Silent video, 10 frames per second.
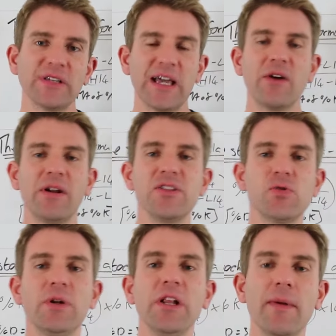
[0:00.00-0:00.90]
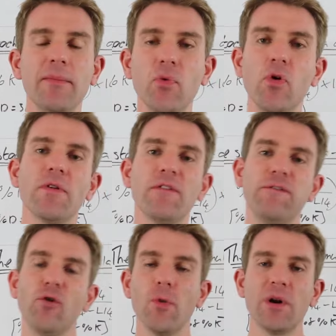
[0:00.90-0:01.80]
down into a little bit more the
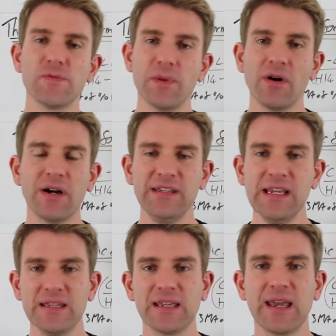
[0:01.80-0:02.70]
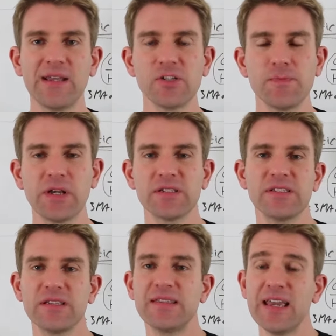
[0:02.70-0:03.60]
formulas behind the indicators because
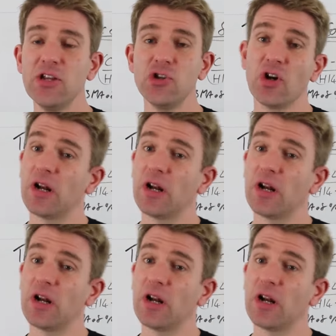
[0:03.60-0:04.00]
there's a danger,